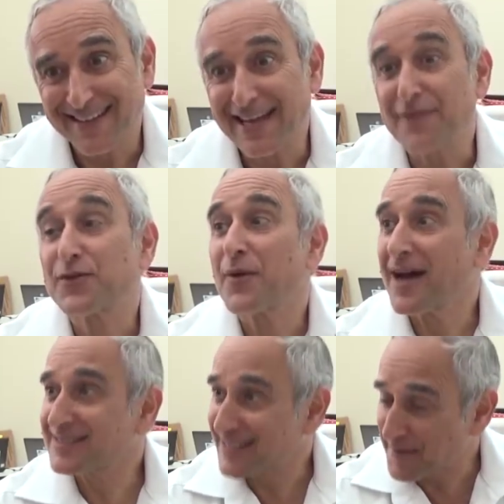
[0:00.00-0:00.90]
If there
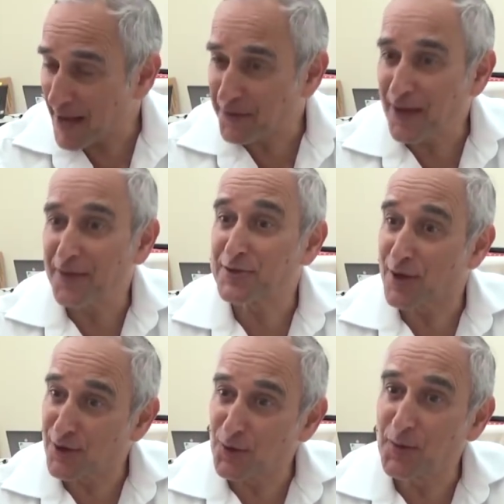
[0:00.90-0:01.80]
are some out there that
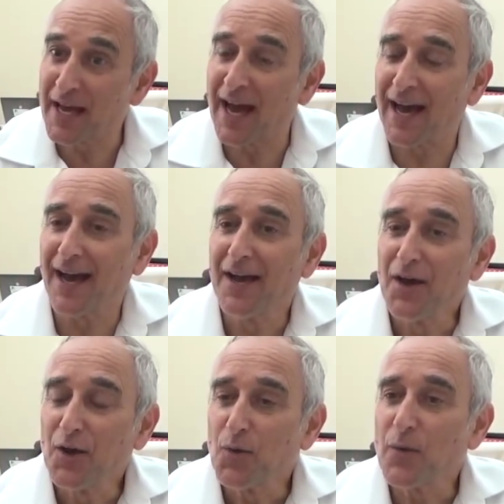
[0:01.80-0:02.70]
don't know who we
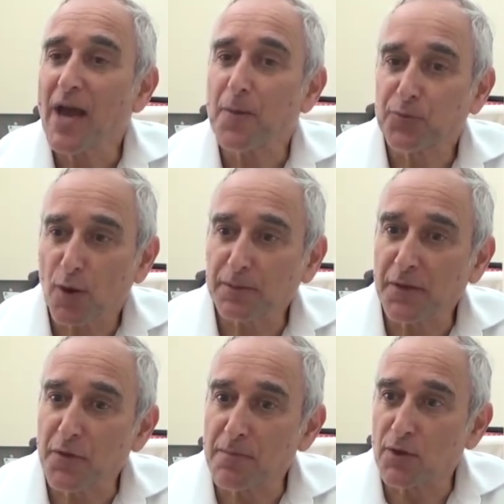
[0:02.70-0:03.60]
are probably
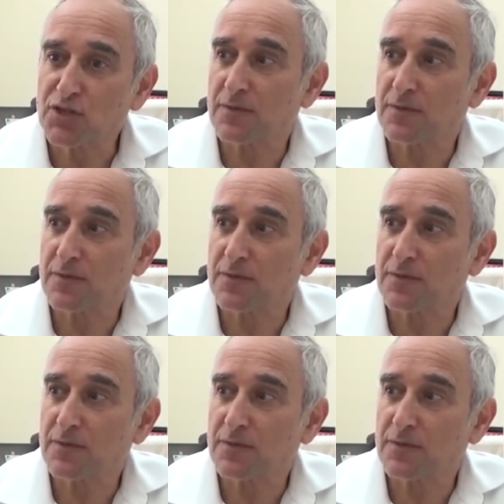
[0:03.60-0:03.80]
the most